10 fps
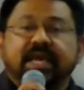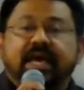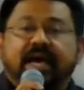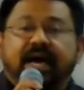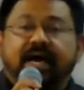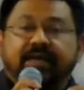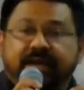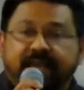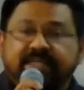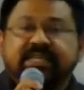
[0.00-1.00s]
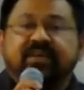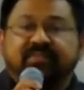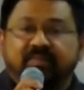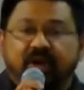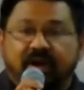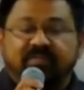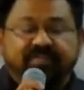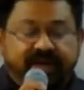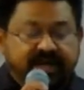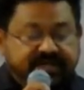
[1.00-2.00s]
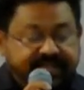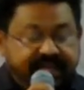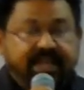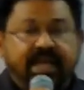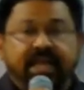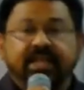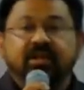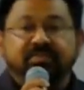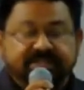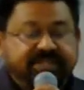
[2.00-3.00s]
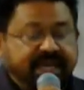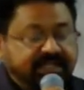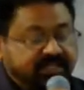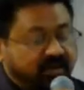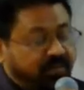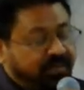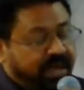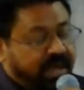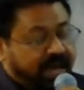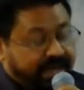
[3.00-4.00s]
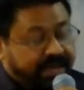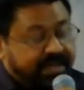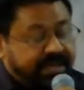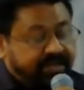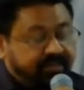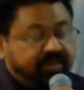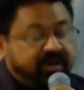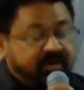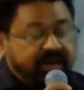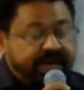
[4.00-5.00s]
Uh, you can escape from a lot of uh, sin and, you know, mistakes. So I encourage everyone to read